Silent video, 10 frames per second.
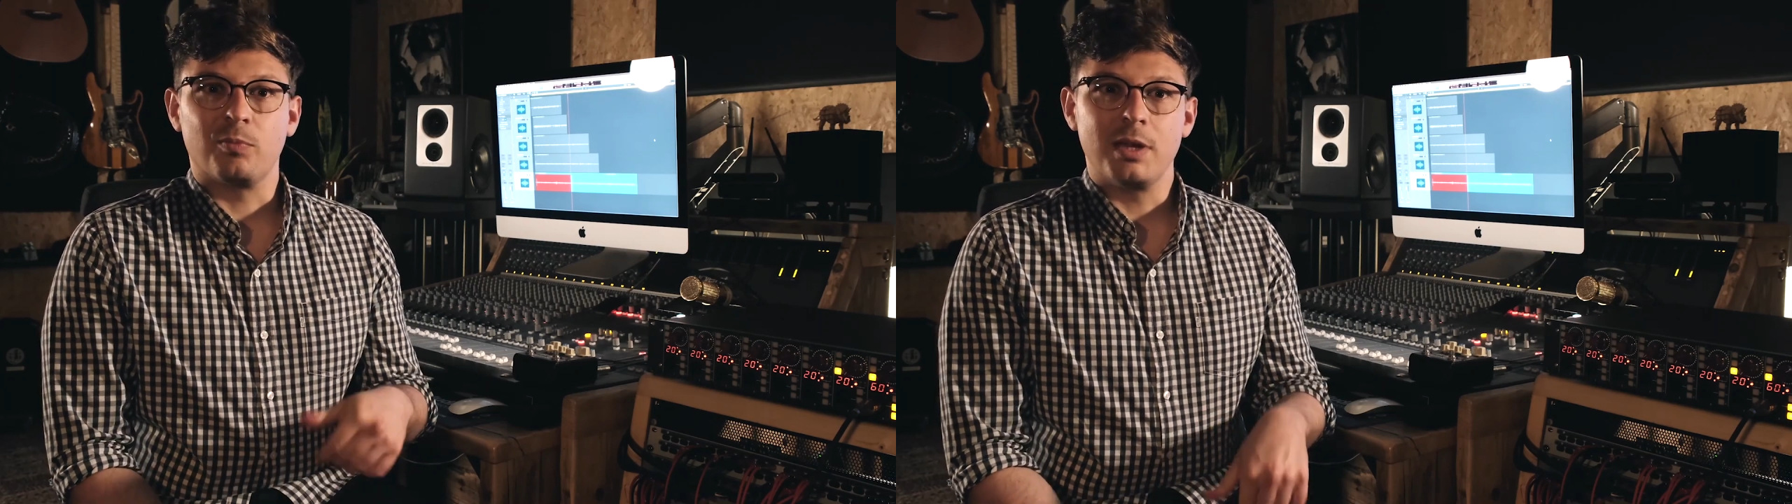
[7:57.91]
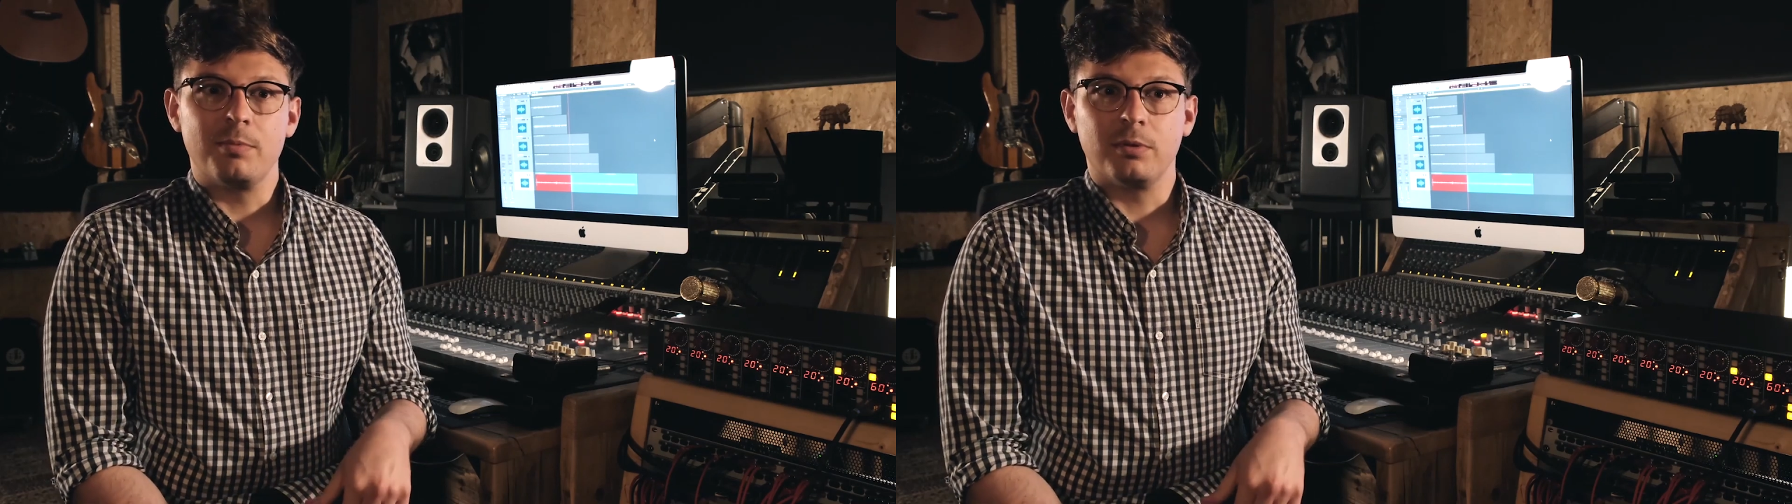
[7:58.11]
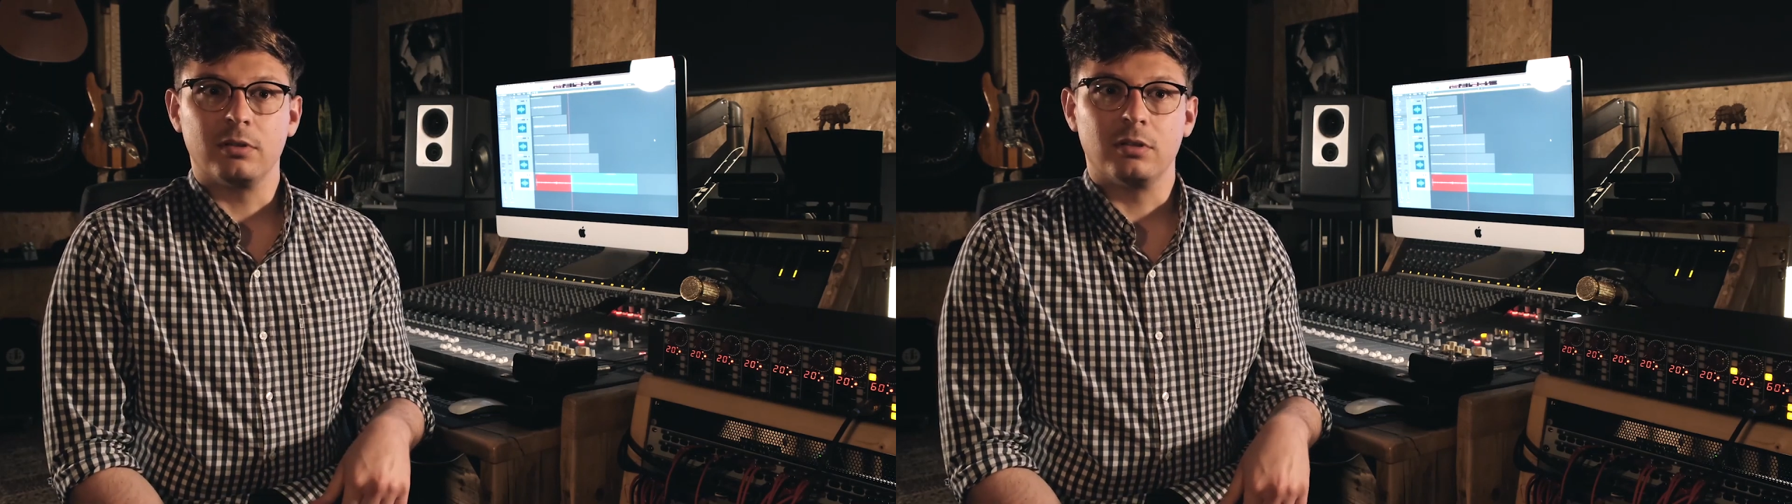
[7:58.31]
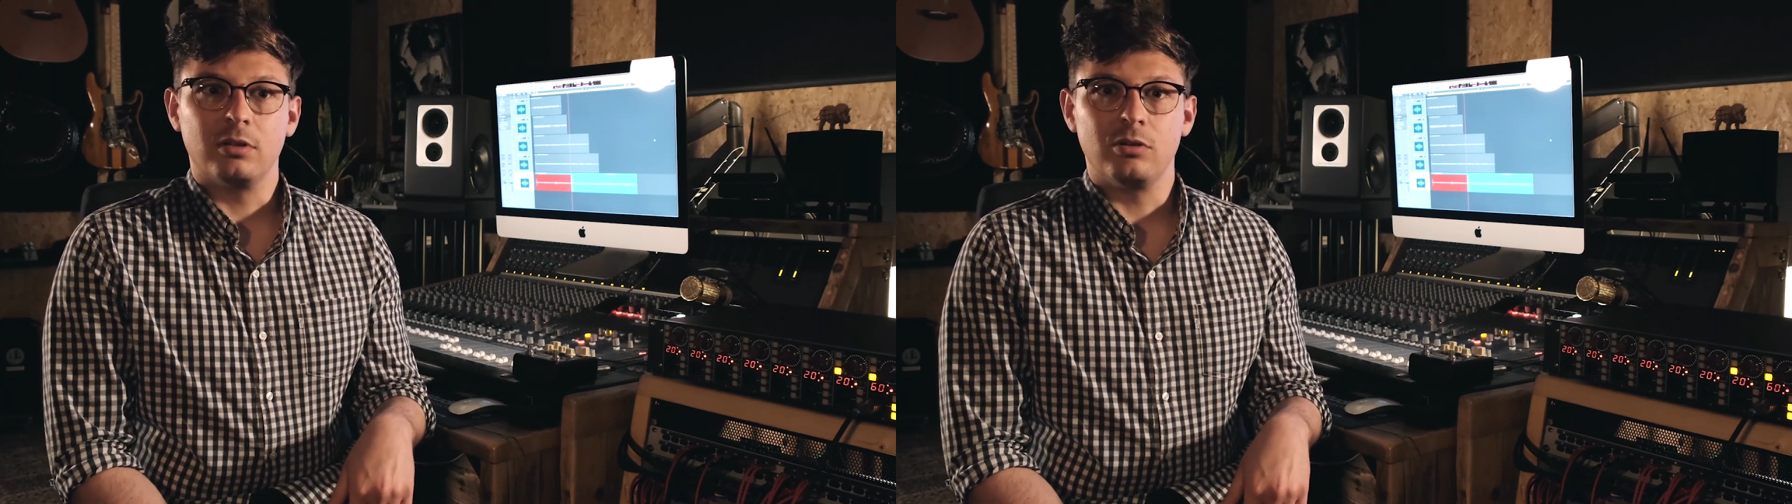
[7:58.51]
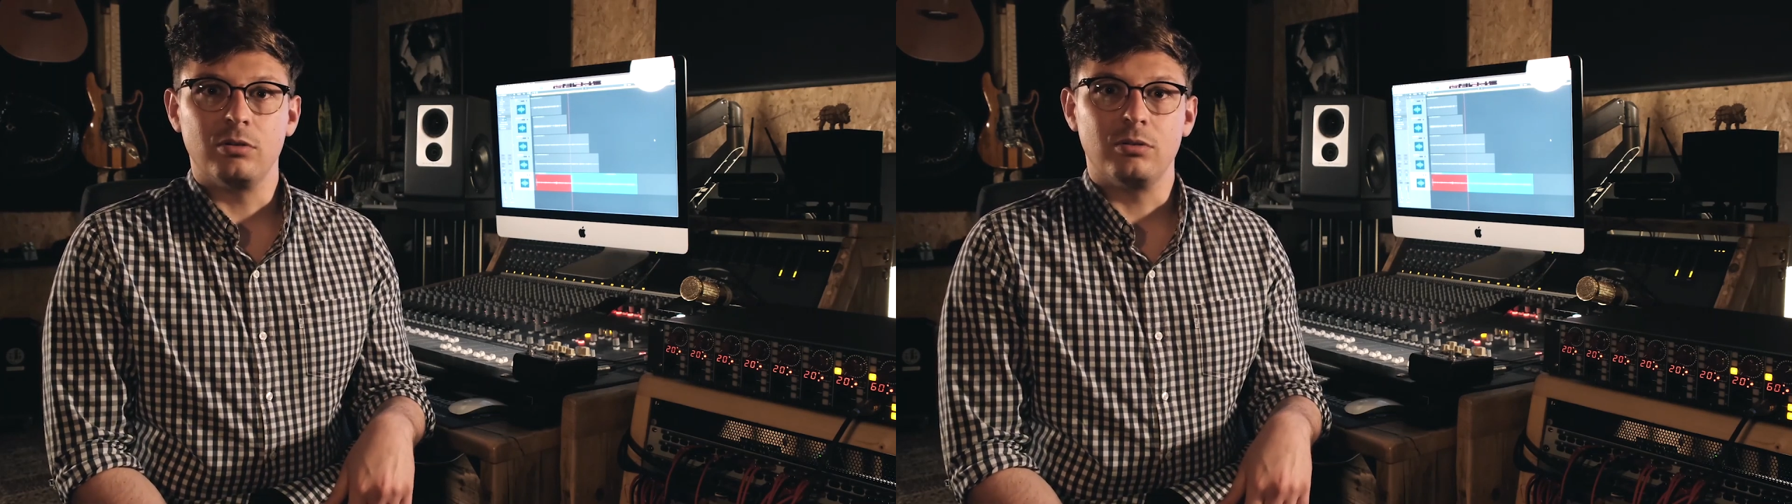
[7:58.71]
people
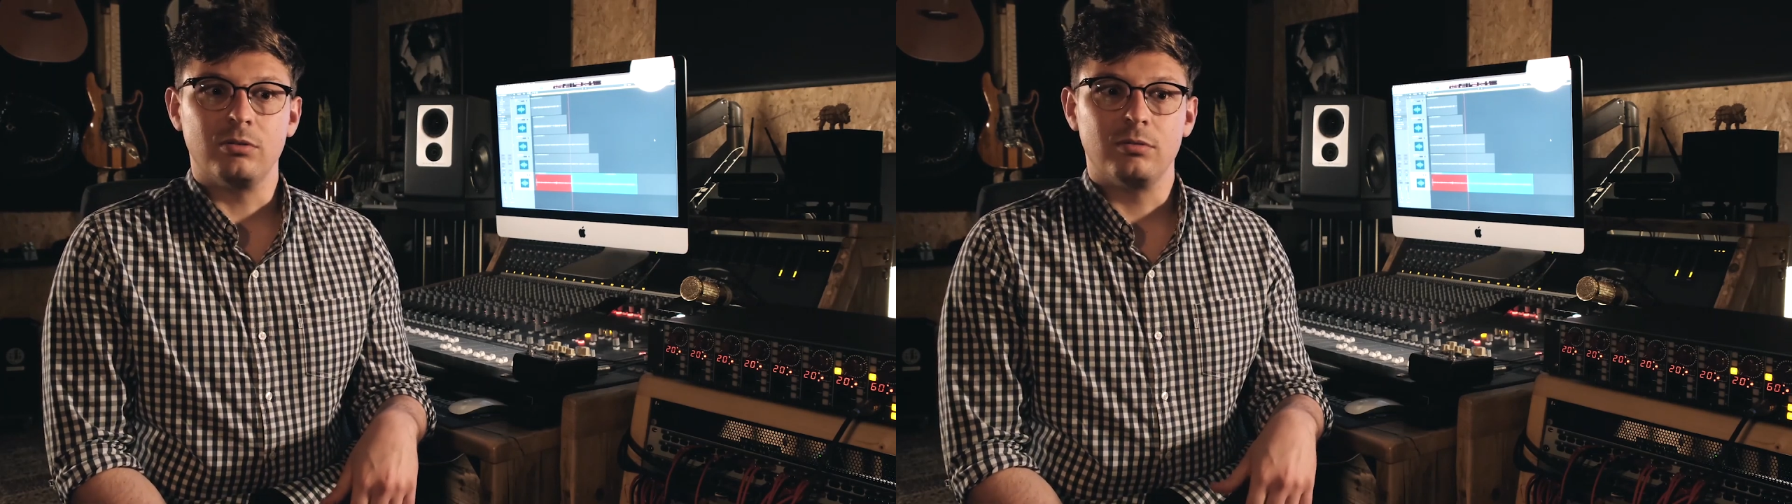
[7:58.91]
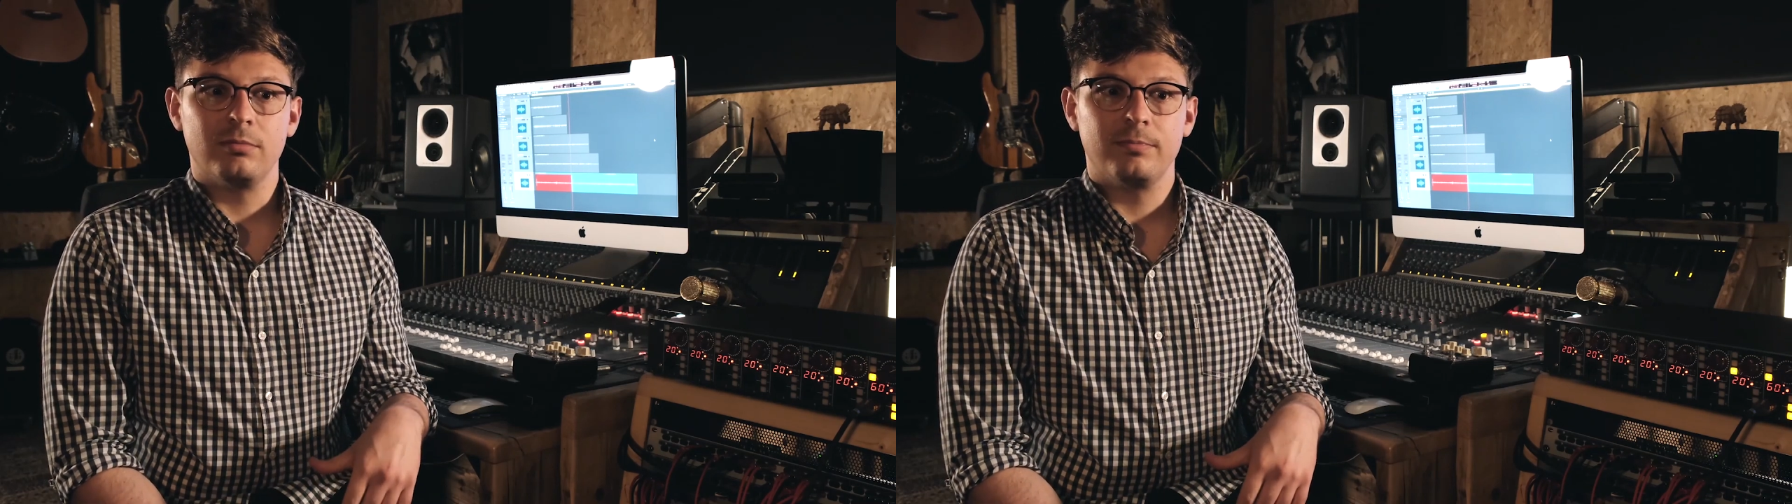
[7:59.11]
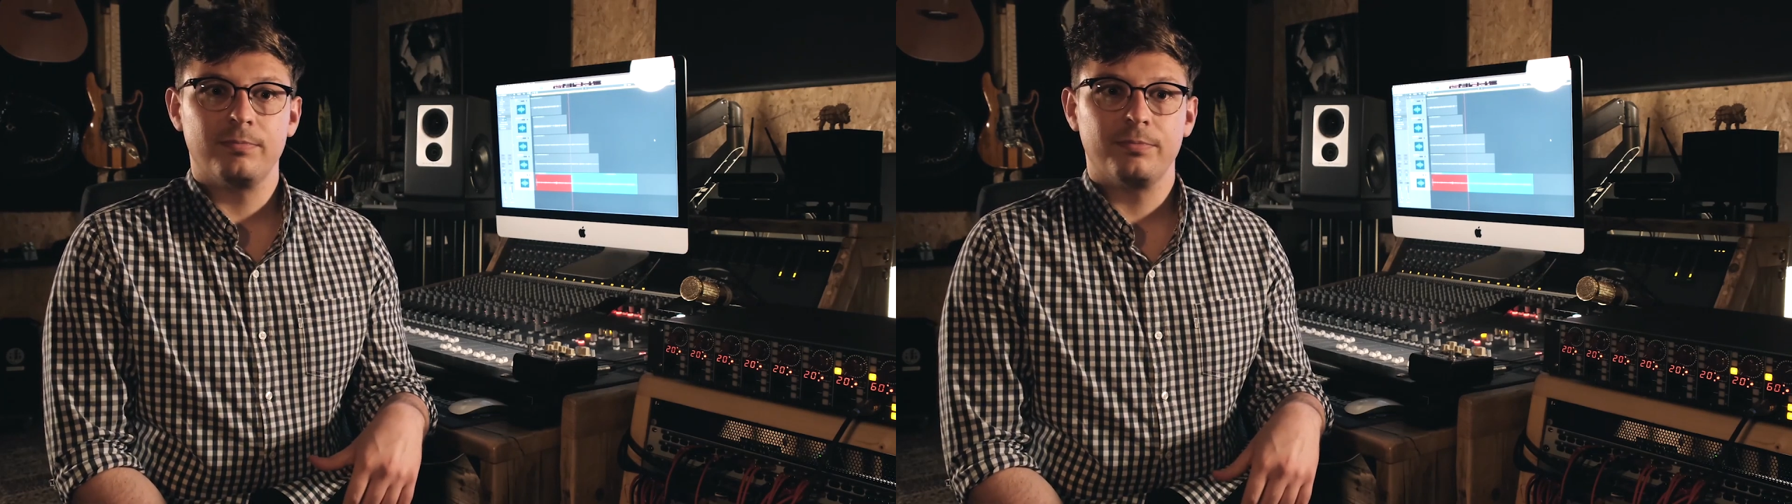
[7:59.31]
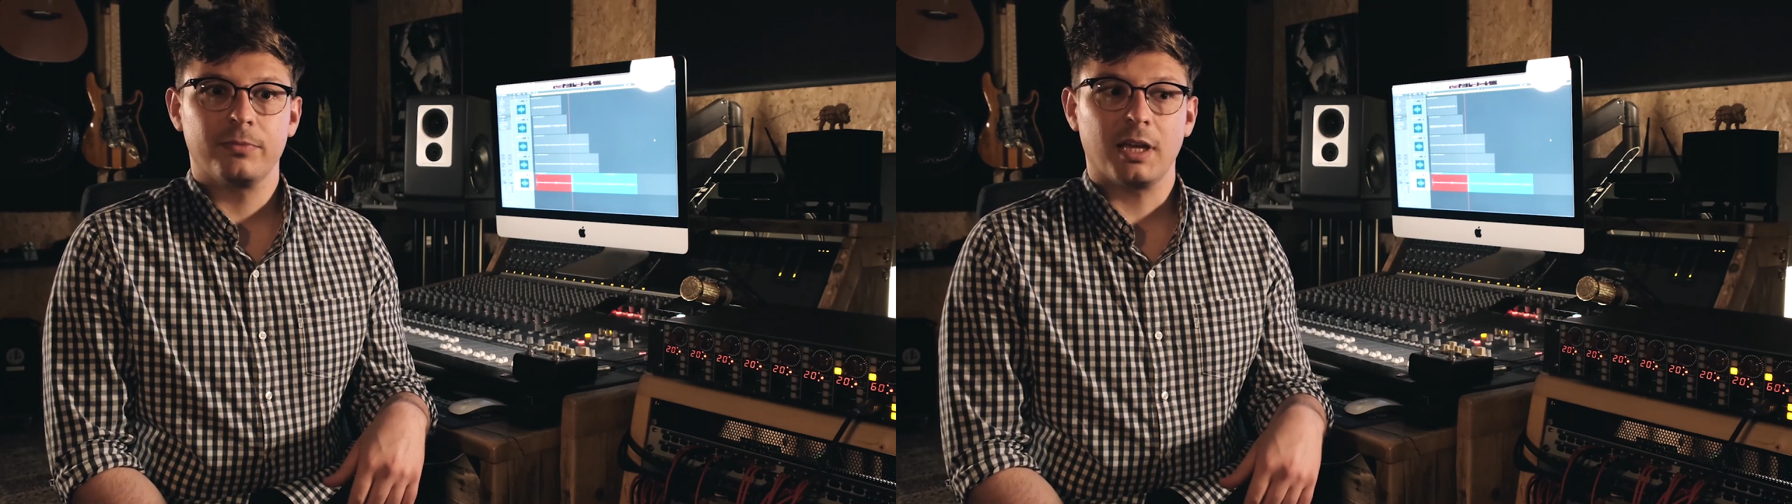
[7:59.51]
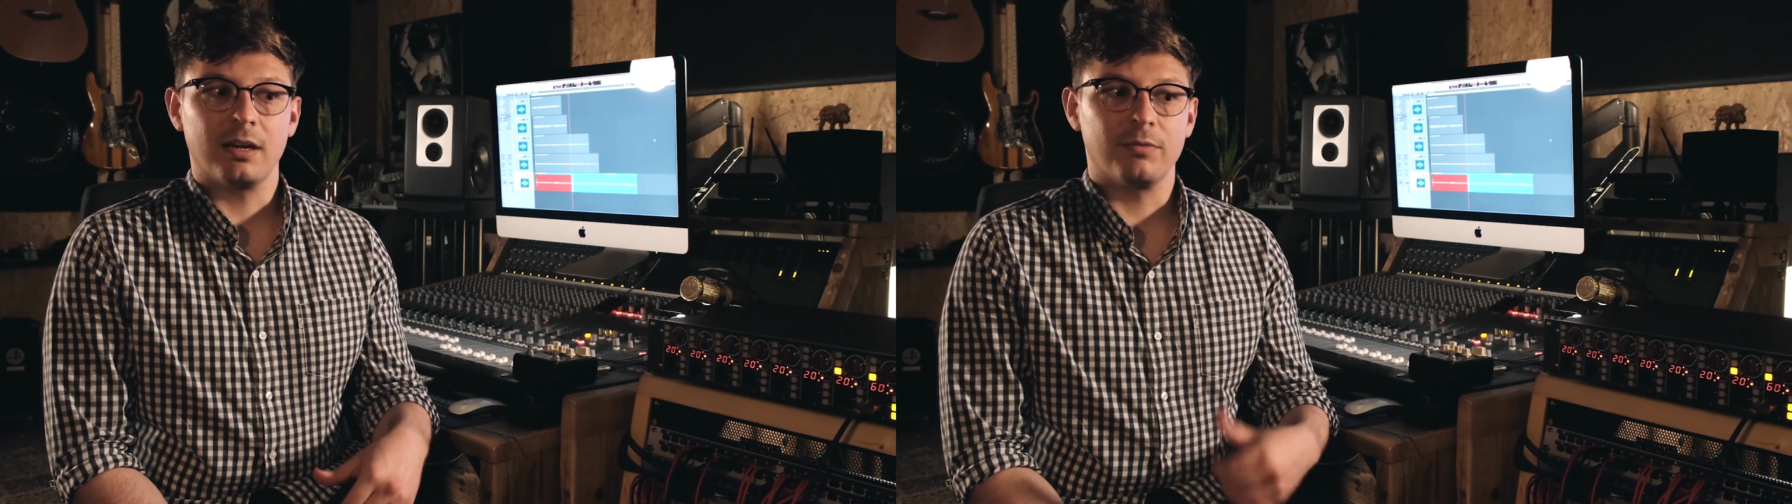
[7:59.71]
who
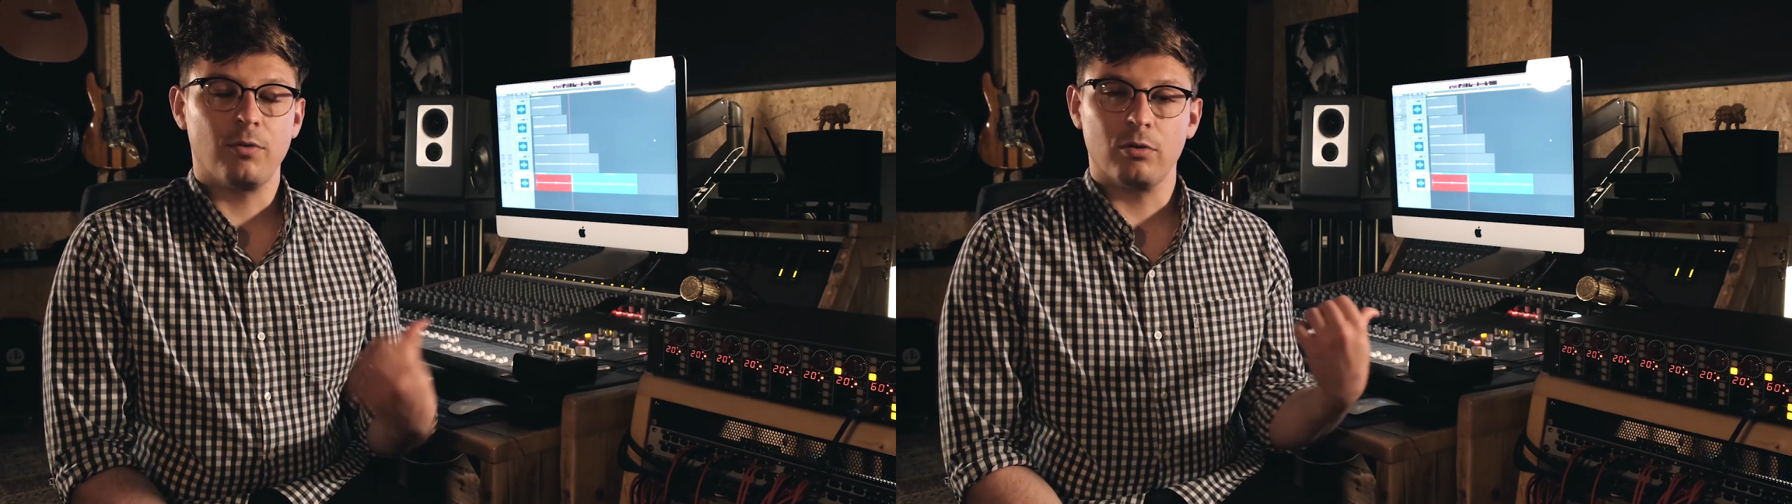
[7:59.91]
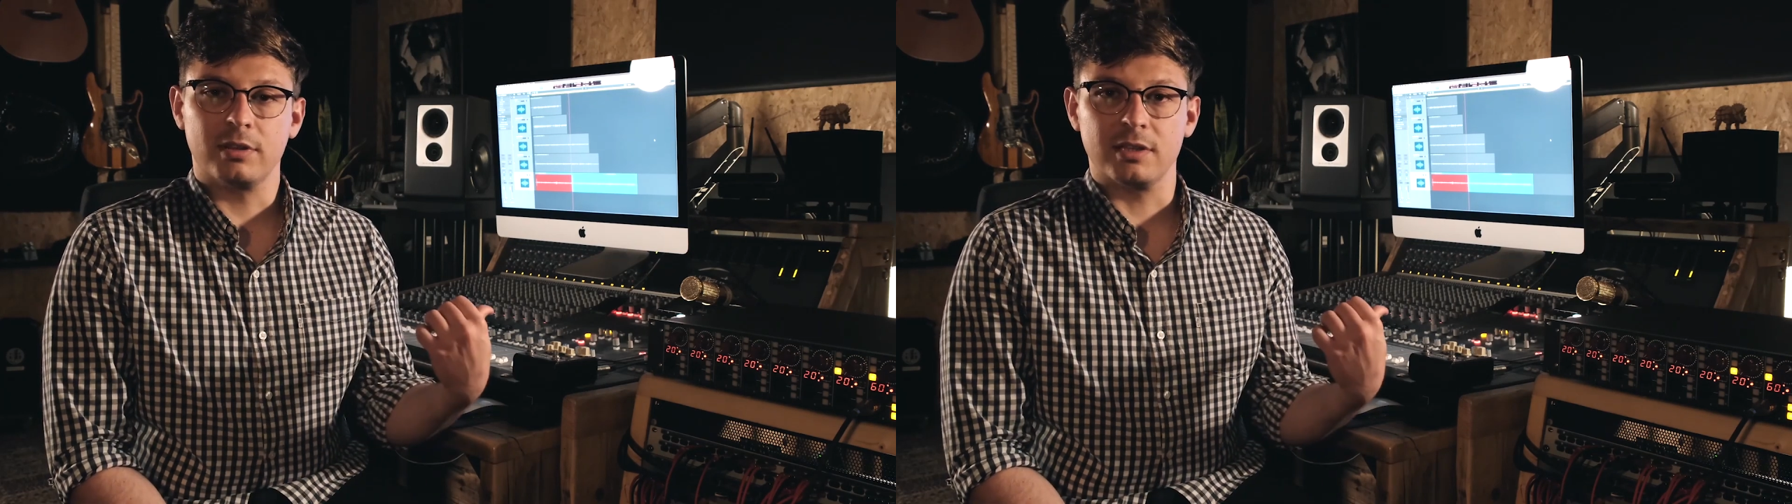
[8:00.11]
can afford